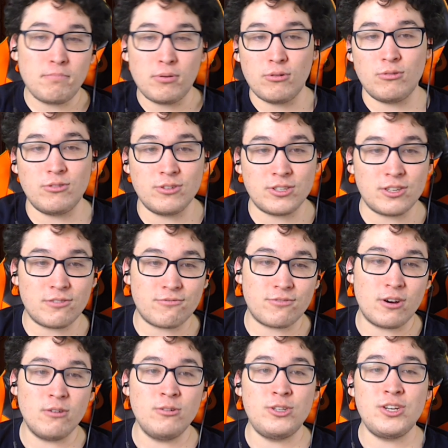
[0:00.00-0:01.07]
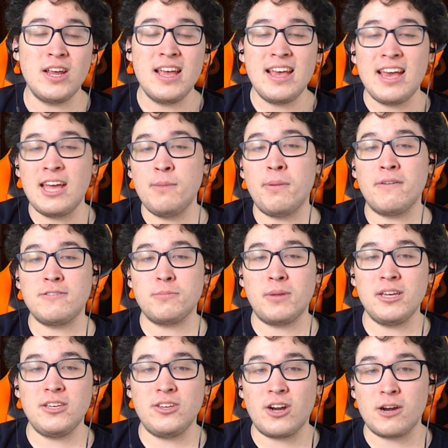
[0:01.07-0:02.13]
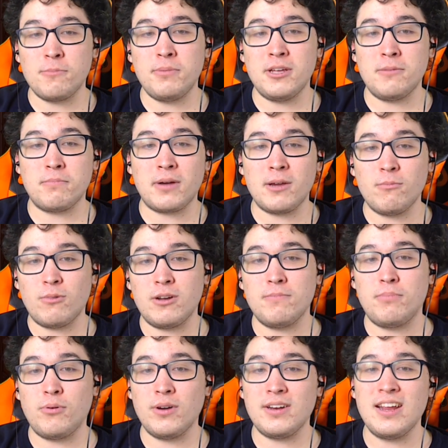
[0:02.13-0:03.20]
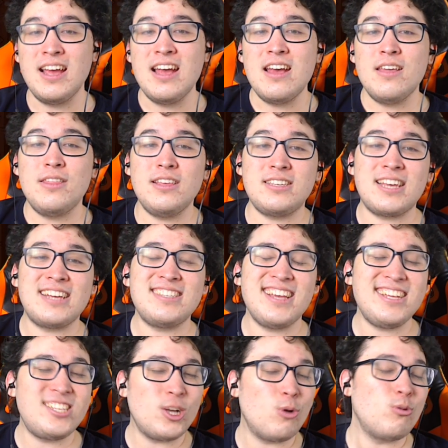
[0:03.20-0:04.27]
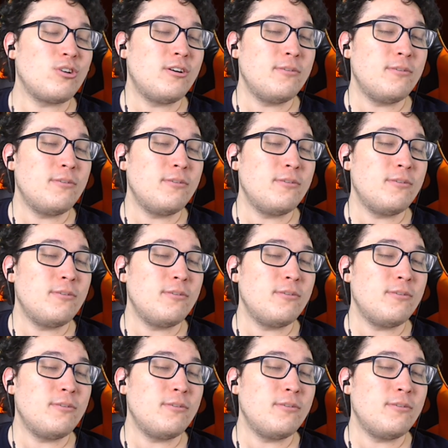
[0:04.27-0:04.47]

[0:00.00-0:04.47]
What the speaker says: pulls Roach and buffs my Yarpen by 1 point. This has a total